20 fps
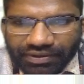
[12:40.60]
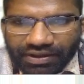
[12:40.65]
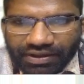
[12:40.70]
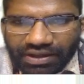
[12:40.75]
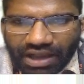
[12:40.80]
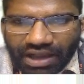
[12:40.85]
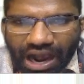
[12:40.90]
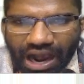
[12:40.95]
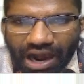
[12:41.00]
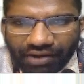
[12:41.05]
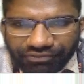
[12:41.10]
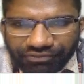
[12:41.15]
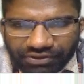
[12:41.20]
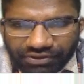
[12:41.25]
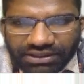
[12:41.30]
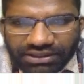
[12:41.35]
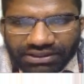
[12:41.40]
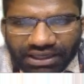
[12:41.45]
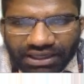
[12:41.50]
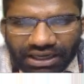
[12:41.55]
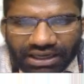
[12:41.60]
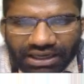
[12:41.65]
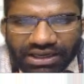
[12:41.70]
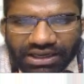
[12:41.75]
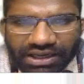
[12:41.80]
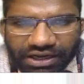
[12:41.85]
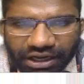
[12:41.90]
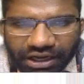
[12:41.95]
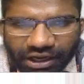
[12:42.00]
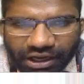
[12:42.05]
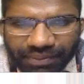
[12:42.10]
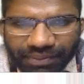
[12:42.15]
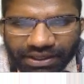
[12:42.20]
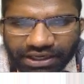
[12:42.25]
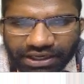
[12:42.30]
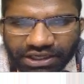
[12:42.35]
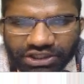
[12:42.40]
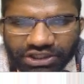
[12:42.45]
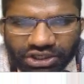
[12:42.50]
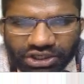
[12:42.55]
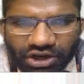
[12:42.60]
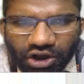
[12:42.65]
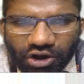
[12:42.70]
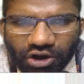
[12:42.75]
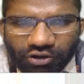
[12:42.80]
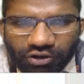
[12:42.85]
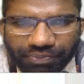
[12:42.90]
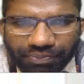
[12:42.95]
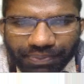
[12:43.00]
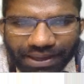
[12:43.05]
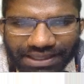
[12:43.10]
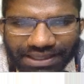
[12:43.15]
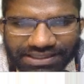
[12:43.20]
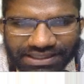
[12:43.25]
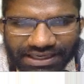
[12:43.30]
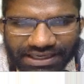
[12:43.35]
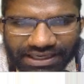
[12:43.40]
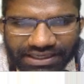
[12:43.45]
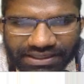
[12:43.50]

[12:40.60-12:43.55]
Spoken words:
after the recommendation of President,